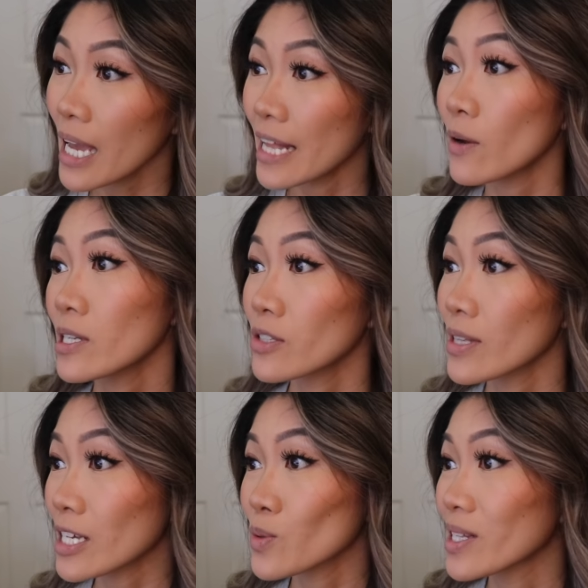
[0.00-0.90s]
Anyway, so
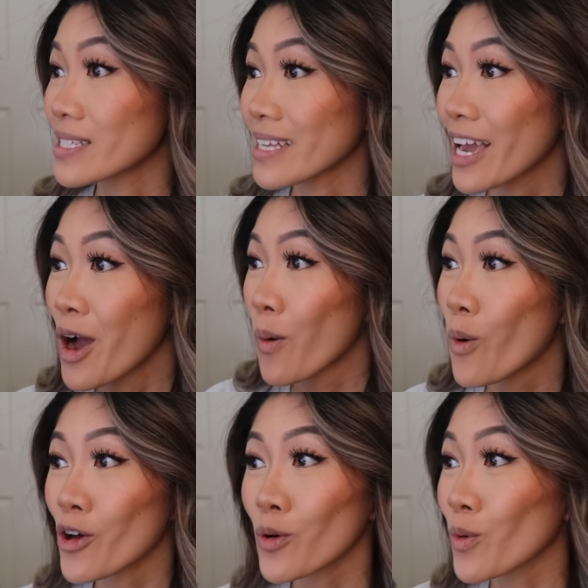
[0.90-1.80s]
next one is like
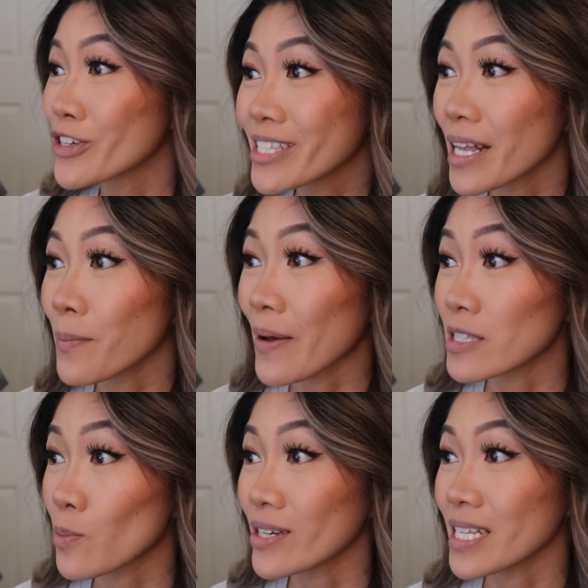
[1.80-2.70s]
one of the worst setting
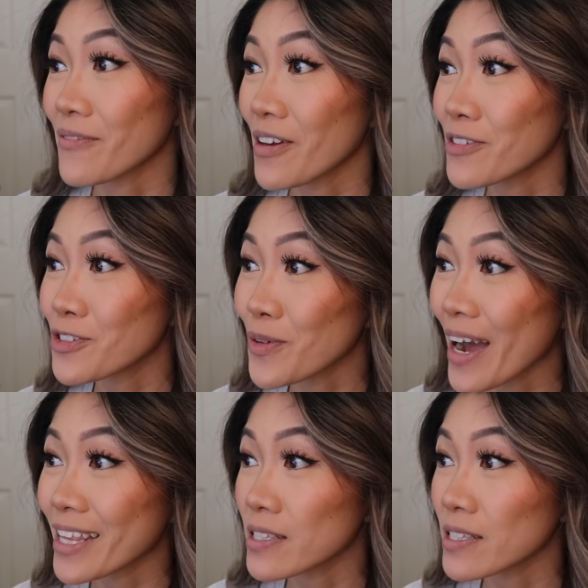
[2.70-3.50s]
sprays I've ever tried.